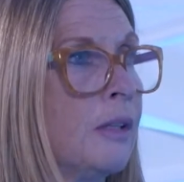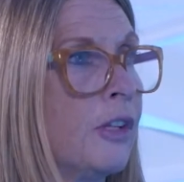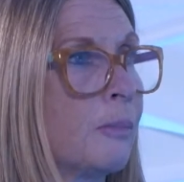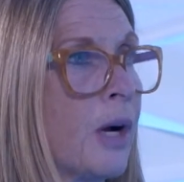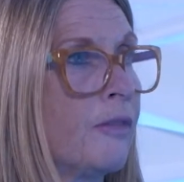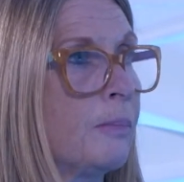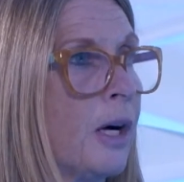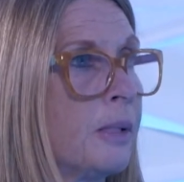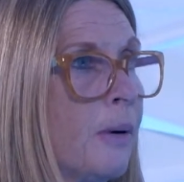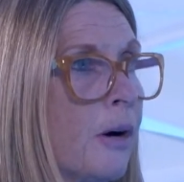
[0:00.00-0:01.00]
in their private
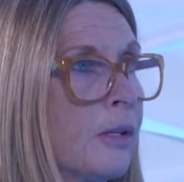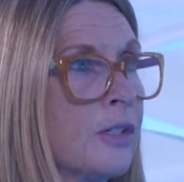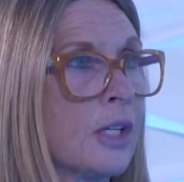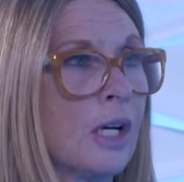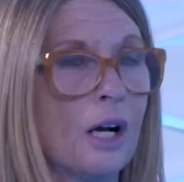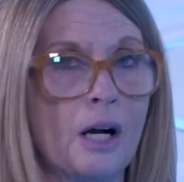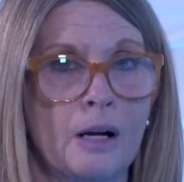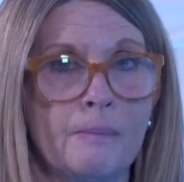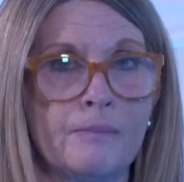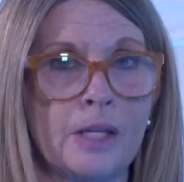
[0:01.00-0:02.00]
body parts, um,